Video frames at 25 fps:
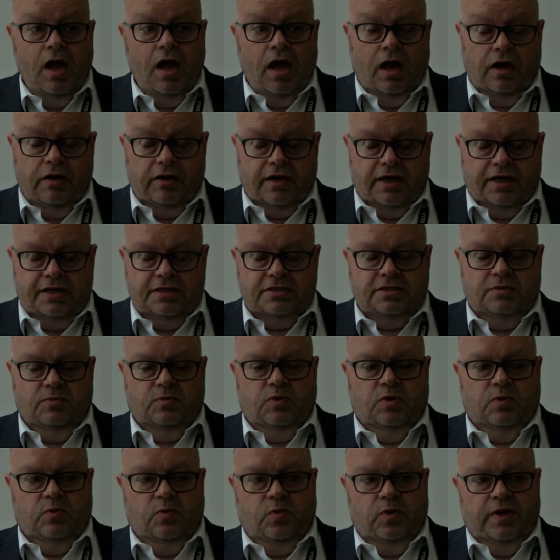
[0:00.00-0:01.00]
Okay,
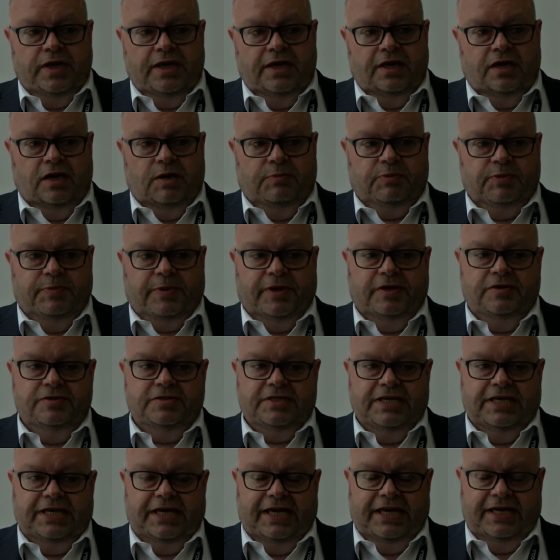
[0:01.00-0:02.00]
so what we are
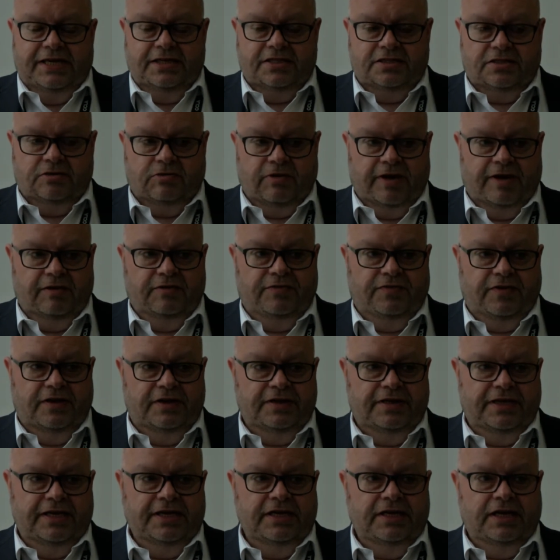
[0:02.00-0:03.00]
proposing is
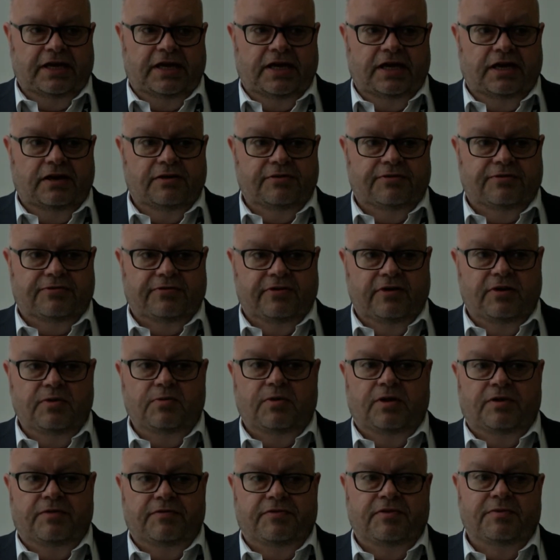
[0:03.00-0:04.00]
crowdfunding uh,
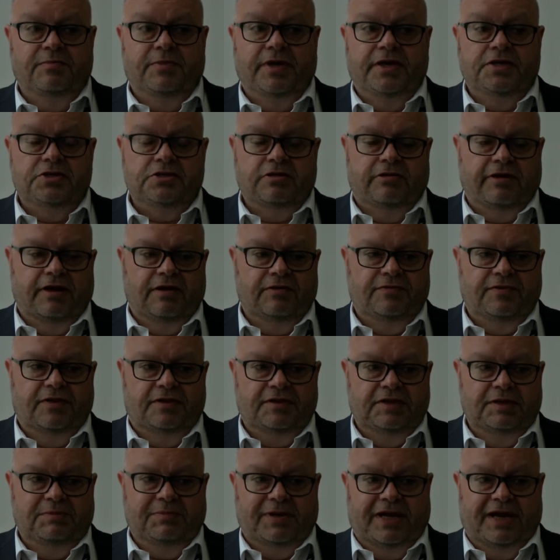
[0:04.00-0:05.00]
through one of the major
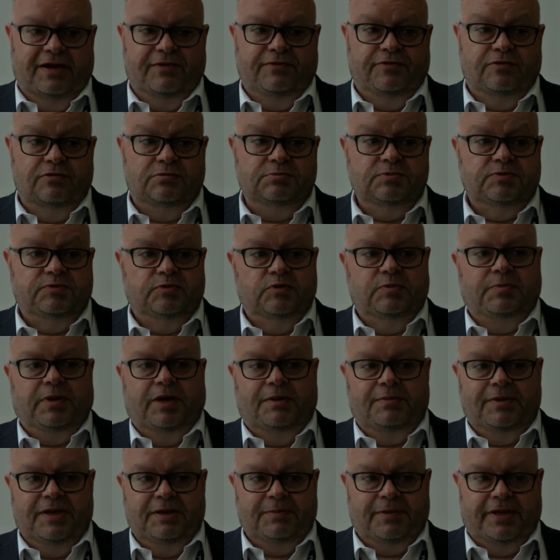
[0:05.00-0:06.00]
crowdfunding platforms for
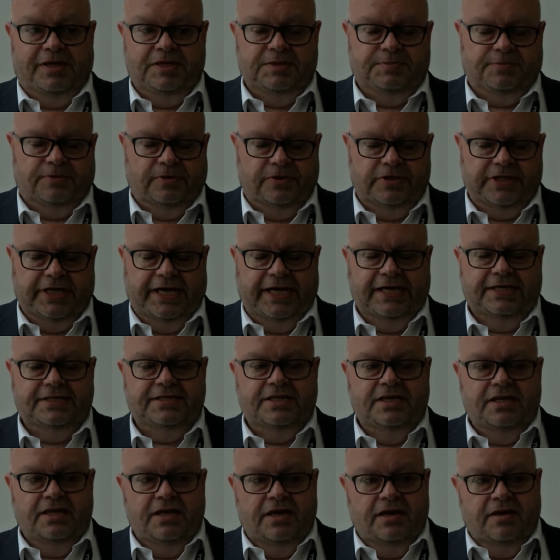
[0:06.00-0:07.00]
public place
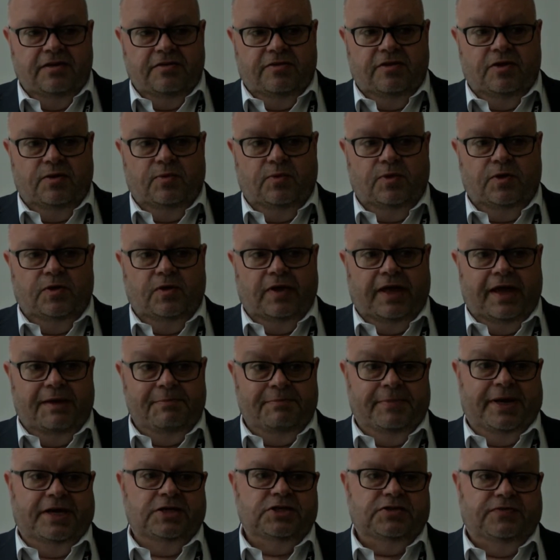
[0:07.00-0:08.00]
projects that will
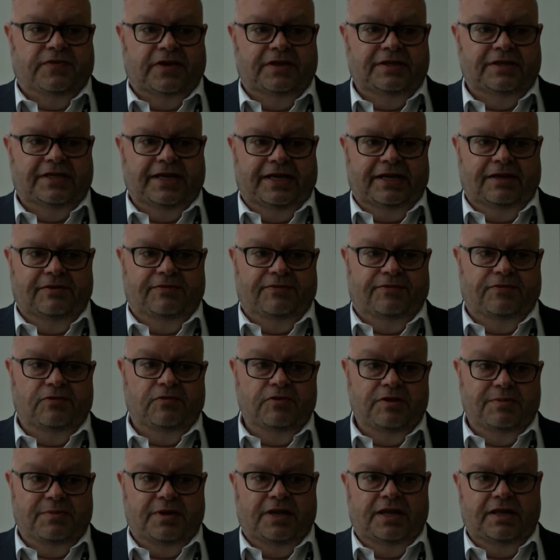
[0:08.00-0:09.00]
get match funding
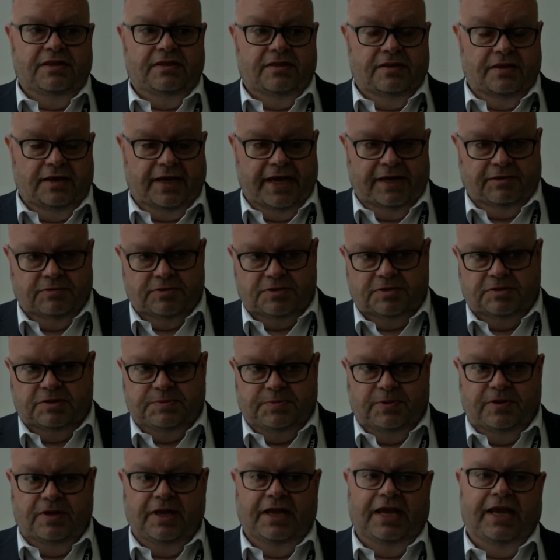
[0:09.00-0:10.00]
for the money that the
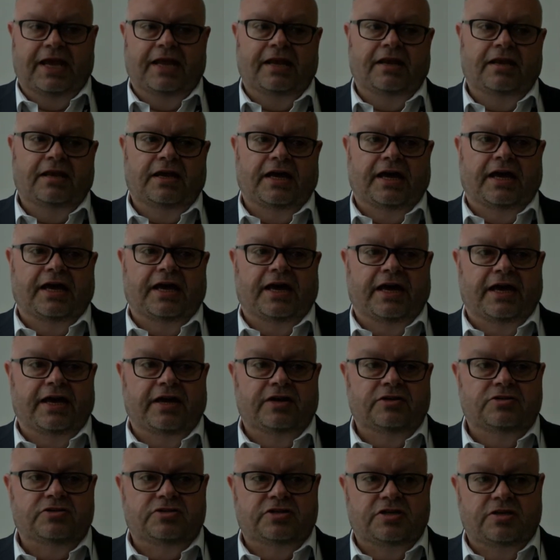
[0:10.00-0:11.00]
council's putting in
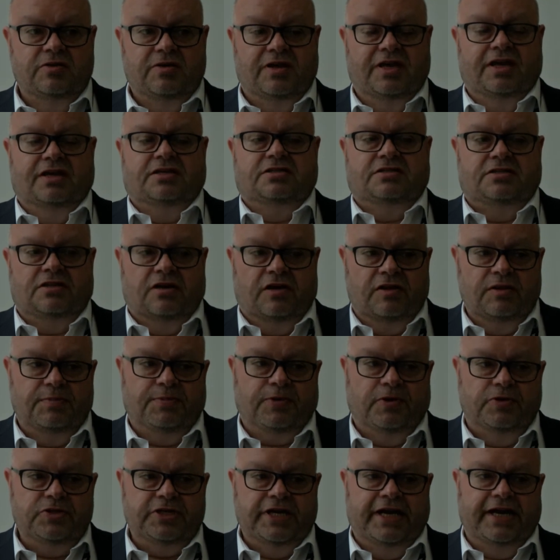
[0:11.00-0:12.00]
uh, to kickstart
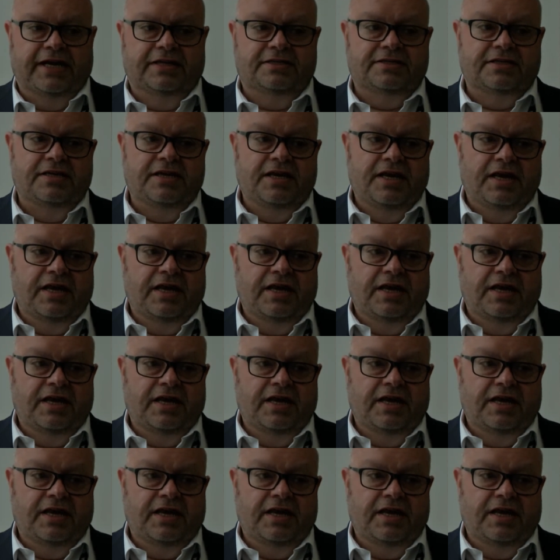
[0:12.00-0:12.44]
the project.